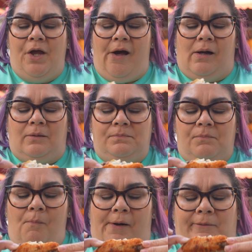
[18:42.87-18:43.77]
yeah,
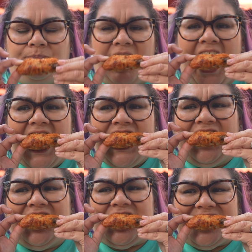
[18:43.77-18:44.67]
but
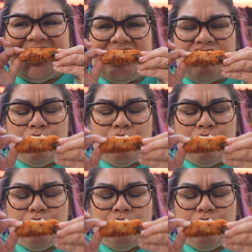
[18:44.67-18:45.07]
they're all right.